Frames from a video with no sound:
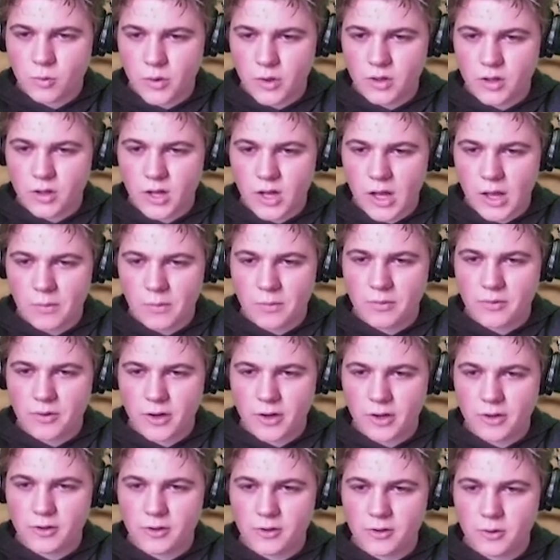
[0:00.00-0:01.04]
Wheel hop,
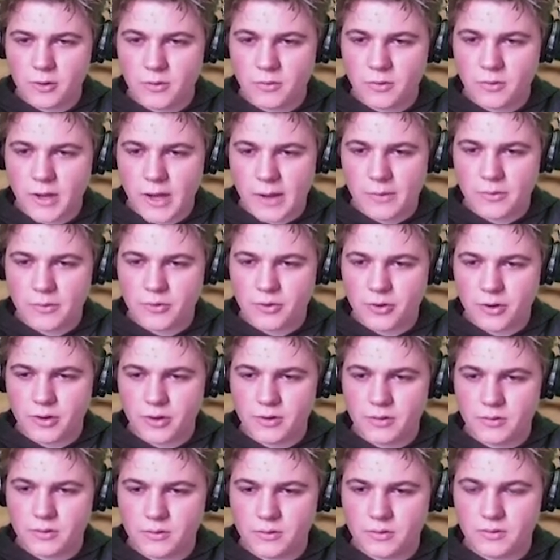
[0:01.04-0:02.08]
ready to do some
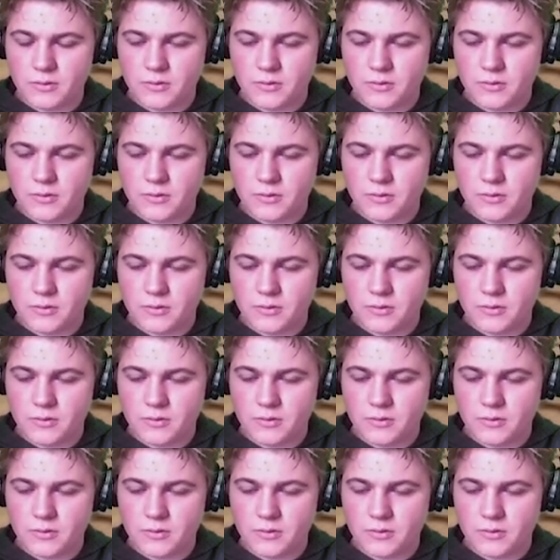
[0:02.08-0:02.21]
capturing.